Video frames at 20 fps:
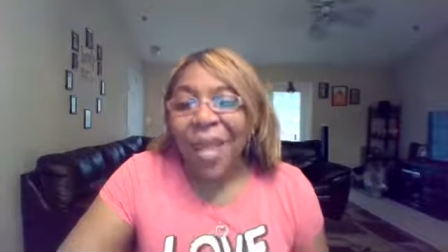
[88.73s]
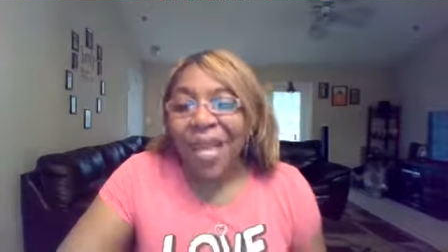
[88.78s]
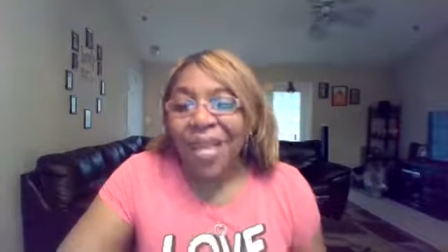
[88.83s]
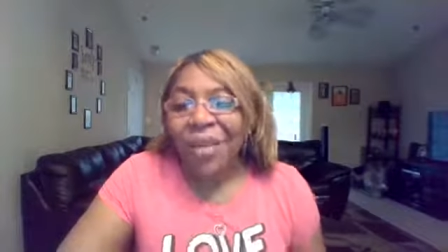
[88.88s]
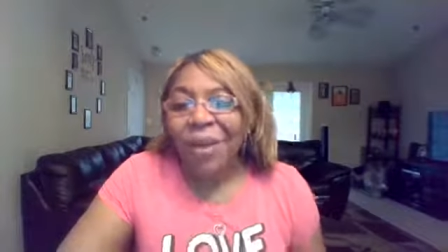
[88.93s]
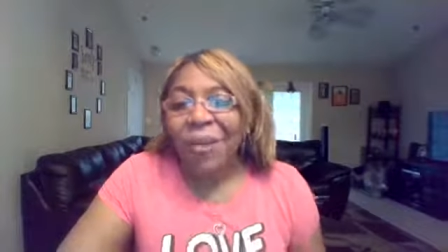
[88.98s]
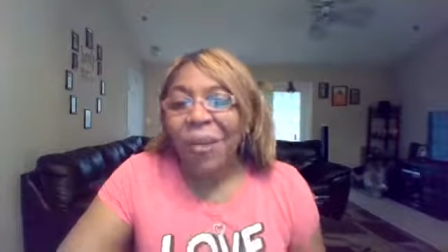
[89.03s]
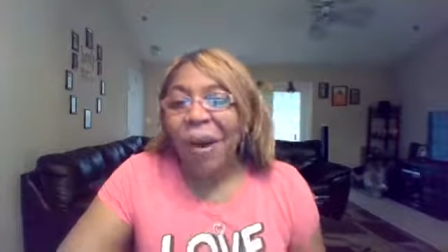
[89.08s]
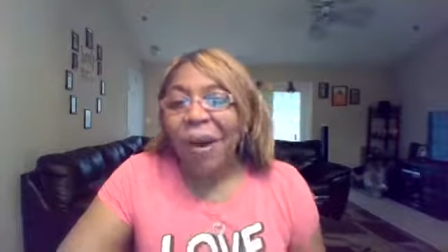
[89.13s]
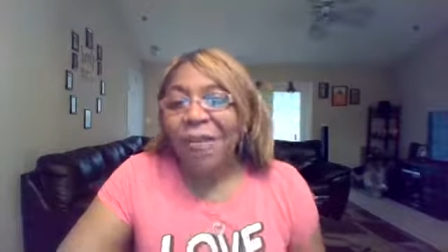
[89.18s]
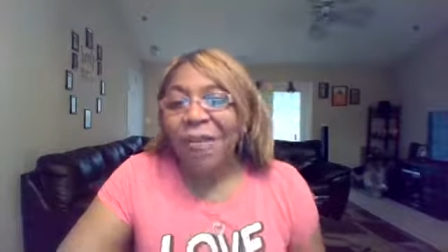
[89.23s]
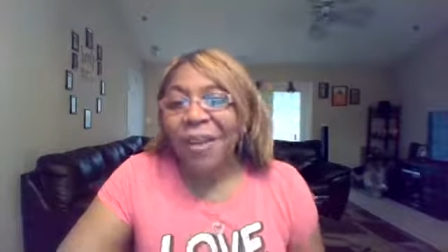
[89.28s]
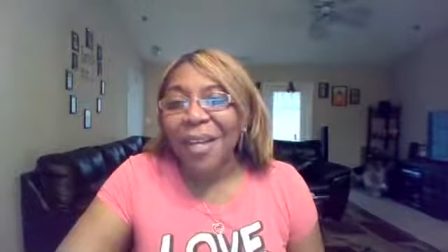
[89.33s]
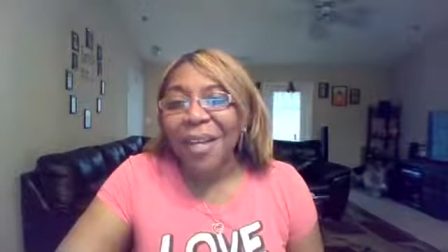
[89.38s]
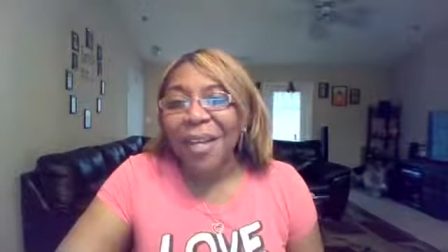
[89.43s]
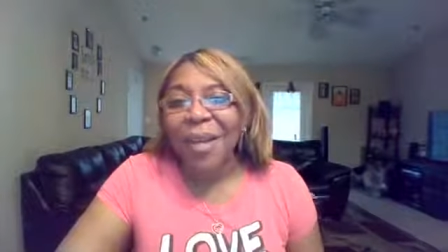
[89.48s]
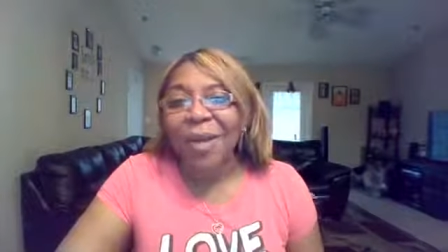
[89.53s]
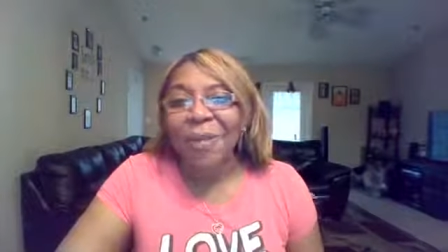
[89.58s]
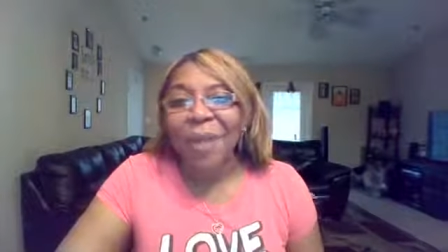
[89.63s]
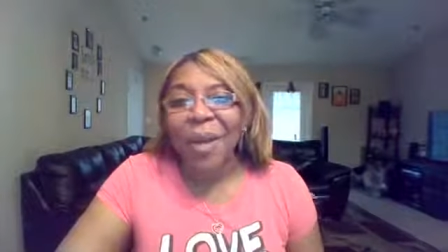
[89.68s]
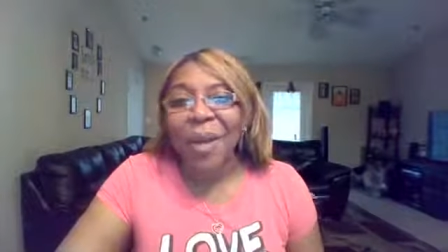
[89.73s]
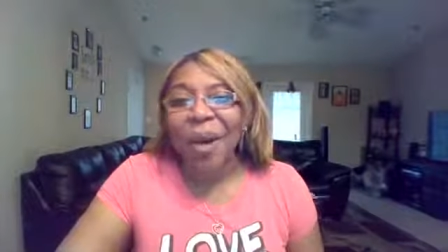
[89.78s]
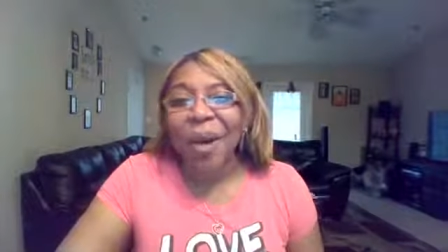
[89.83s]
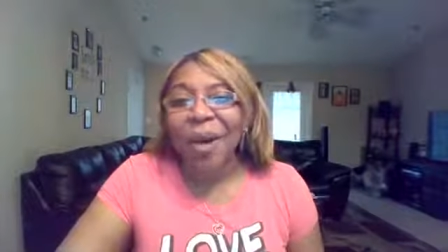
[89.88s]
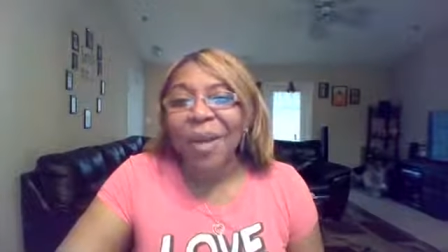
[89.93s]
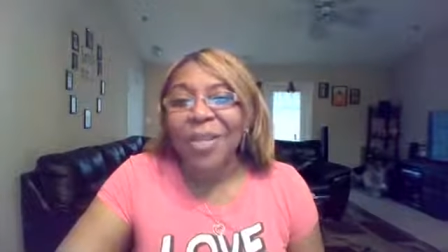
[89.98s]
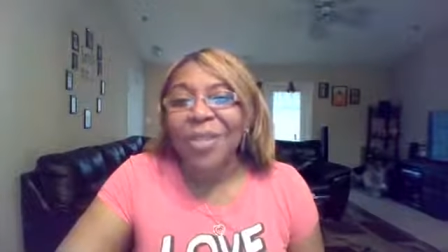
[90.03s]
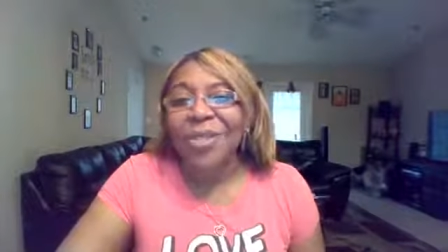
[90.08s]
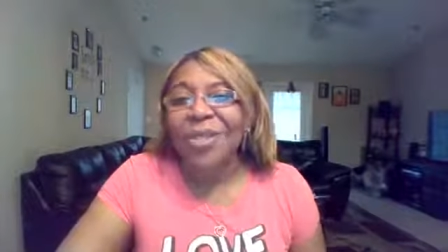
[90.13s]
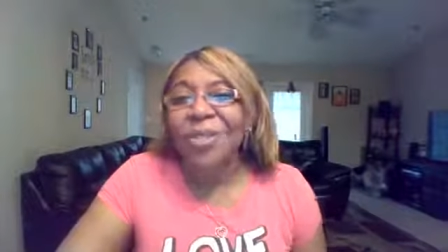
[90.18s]
Thank you all for coming
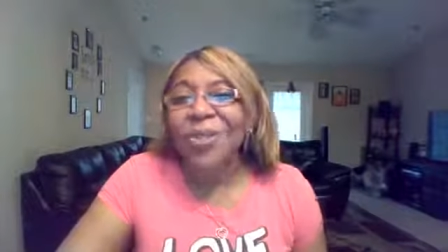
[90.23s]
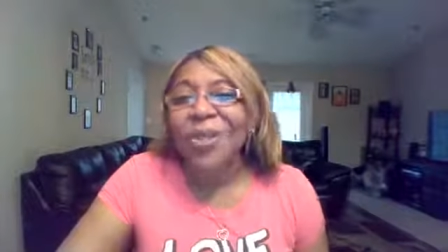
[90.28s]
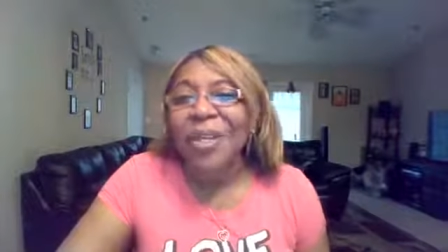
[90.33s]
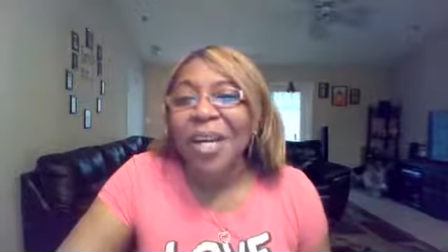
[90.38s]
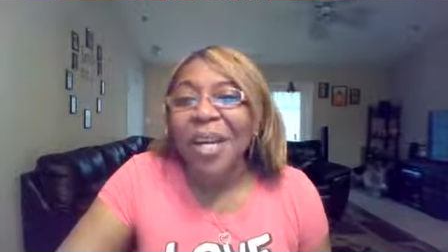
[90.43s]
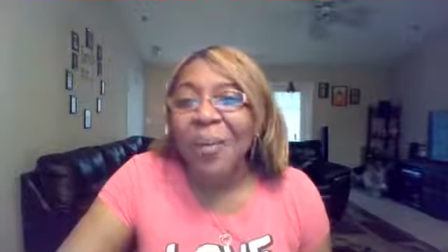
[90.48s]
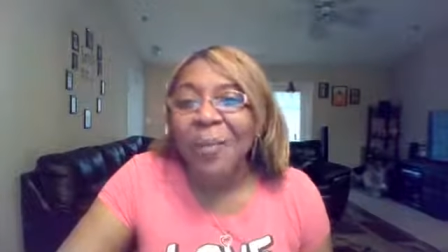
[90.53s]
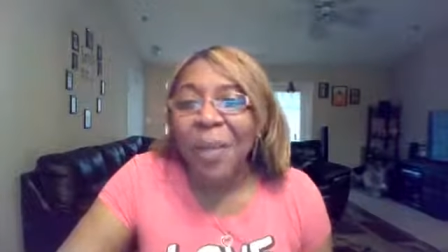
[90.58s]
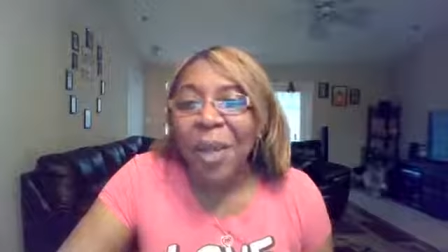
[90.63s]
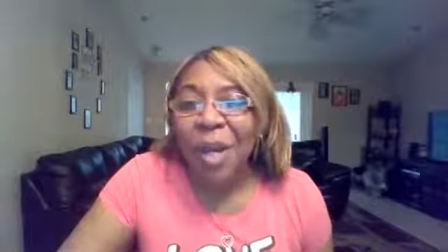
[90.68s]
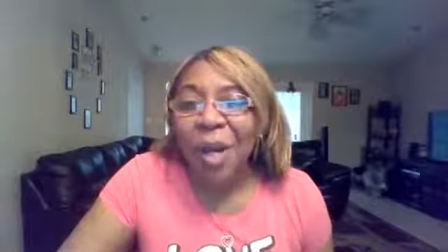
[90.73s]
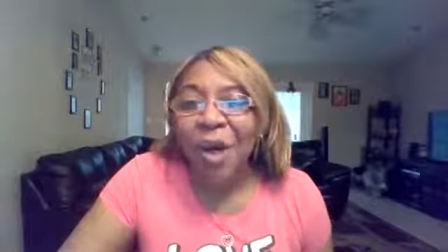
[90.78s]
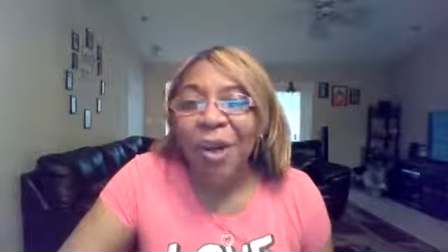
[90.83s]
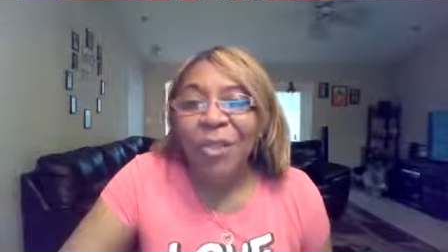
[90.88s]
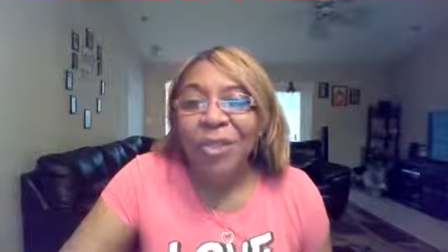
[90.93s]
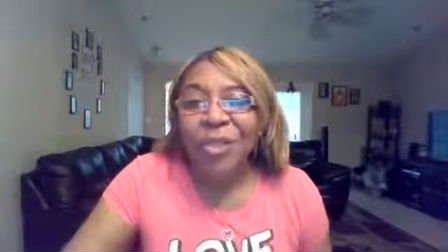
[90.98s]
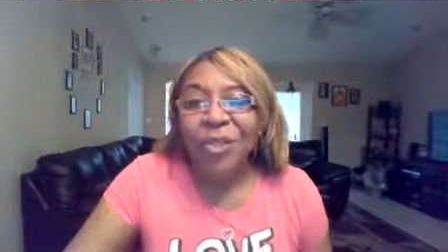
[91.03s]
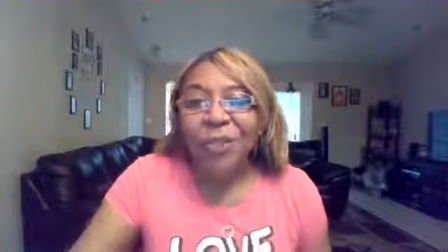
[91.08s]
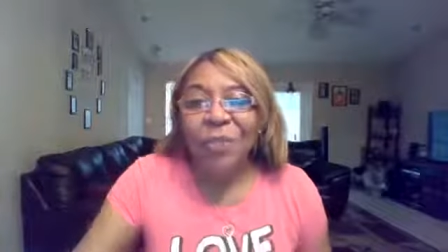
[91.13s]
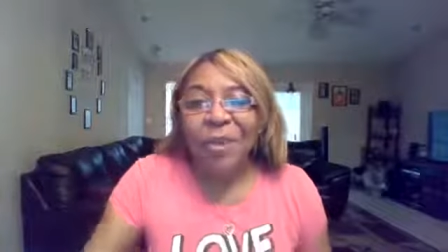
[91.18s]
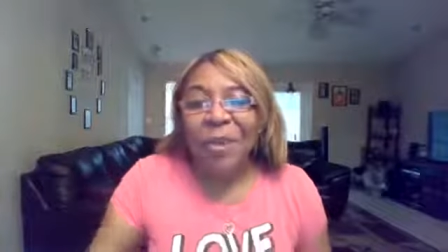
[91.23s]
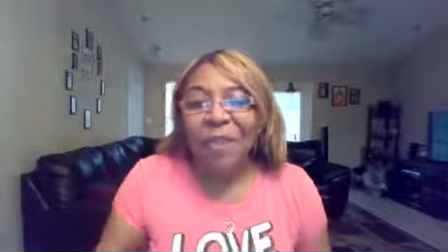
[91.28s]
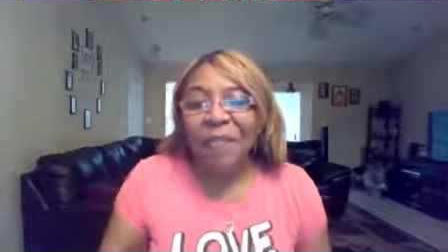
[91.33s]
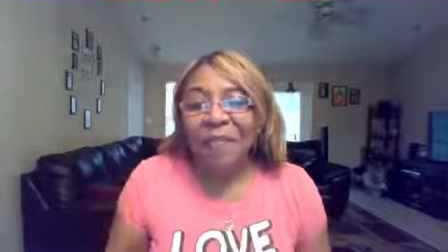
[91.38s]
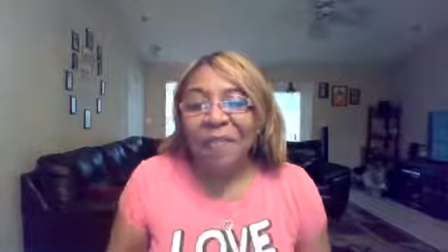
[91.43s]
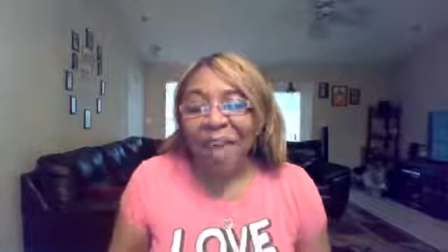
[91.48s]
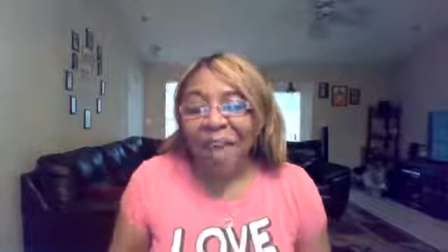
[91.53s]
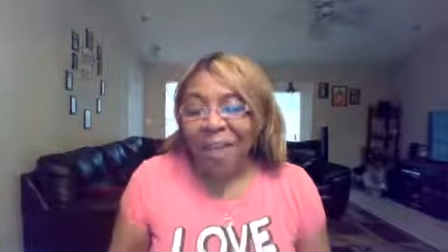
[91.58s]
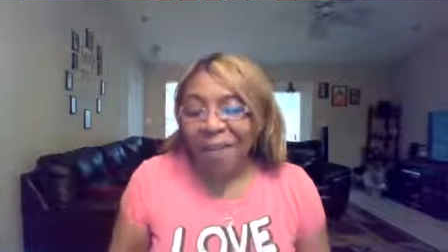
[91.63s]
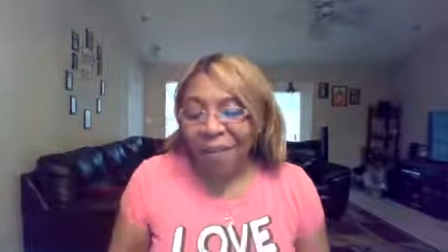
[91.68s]
on. As you're coming on, do me
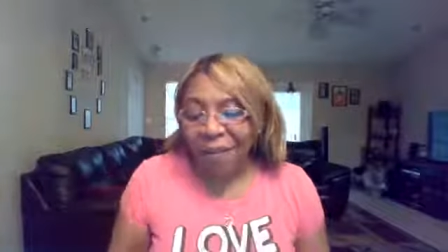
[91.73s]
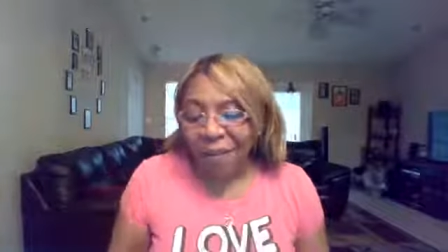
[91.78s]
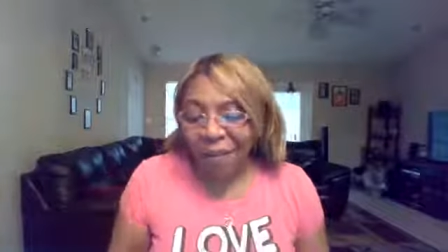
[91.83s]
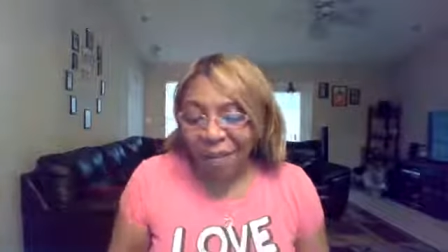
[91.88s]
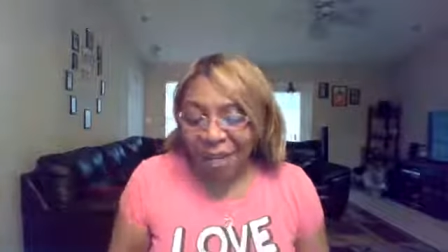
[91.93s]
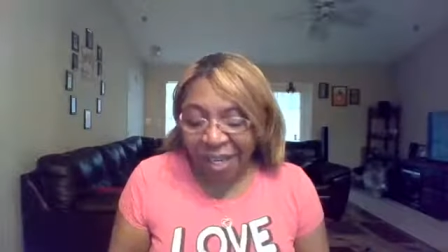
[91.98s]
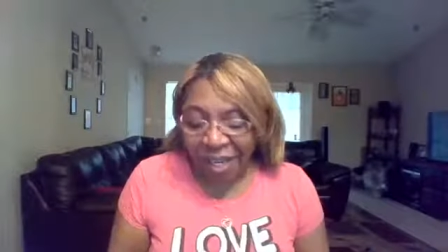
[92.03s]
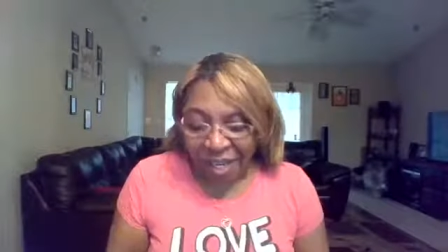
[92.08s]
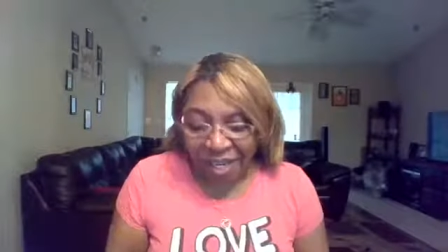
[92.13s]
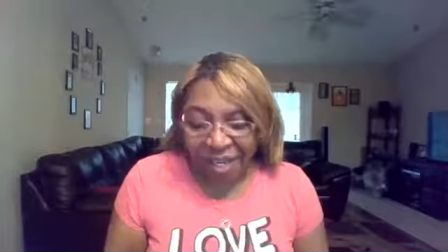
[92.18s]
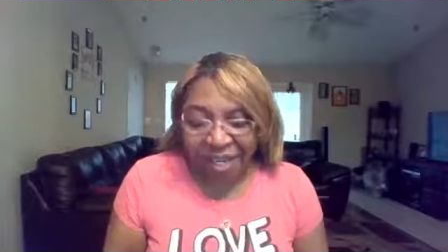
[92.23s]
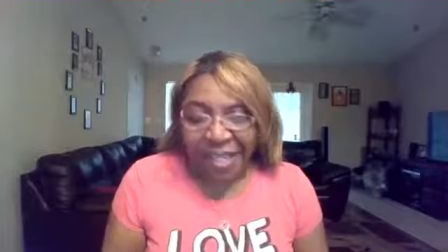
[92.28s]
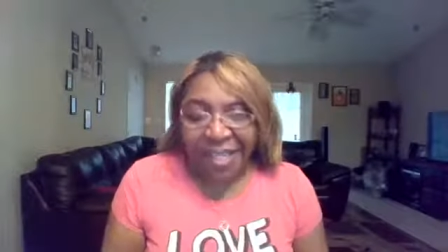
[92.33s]
a favor,